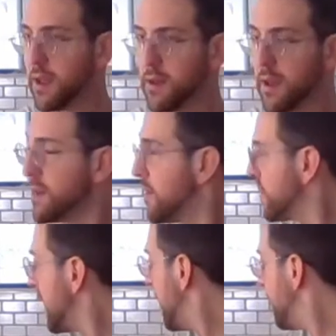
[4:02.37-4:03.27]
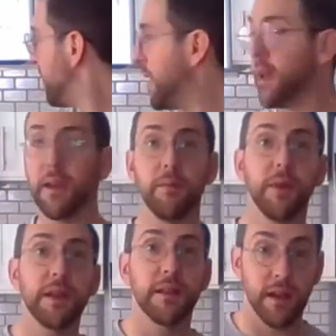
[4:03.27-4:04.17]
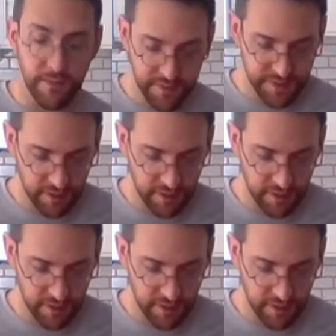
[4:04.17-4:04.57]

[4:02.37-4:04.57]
And I don't have my big knife,